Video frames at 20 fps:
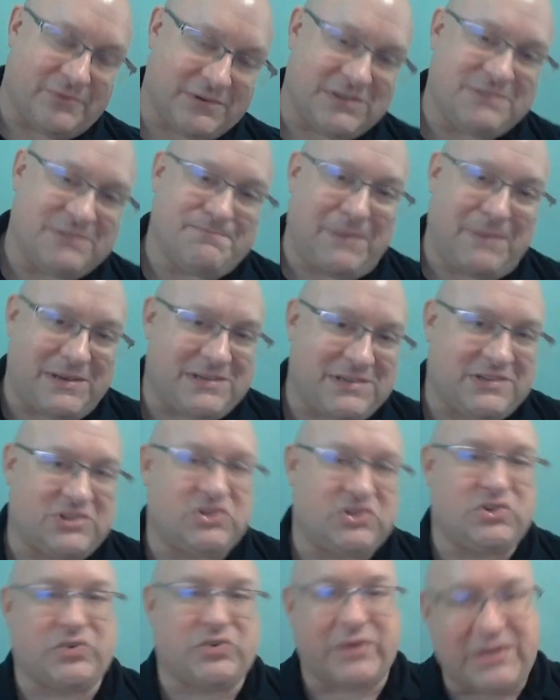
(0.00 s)
Well, just basic
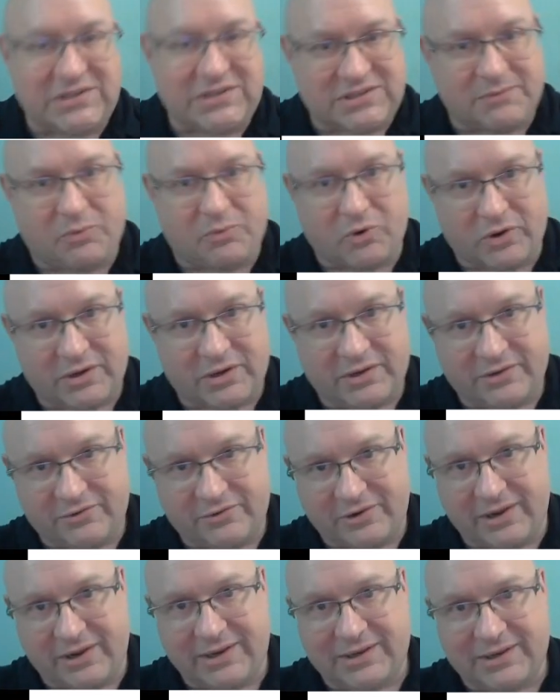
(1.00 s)
string support,
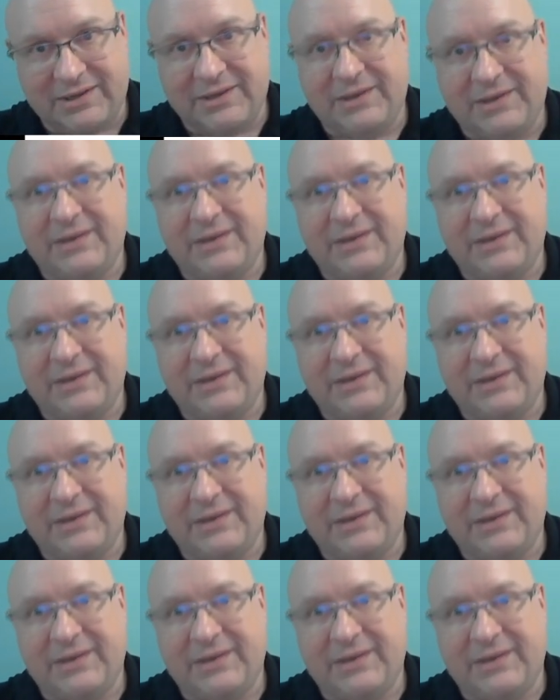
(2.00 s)
right?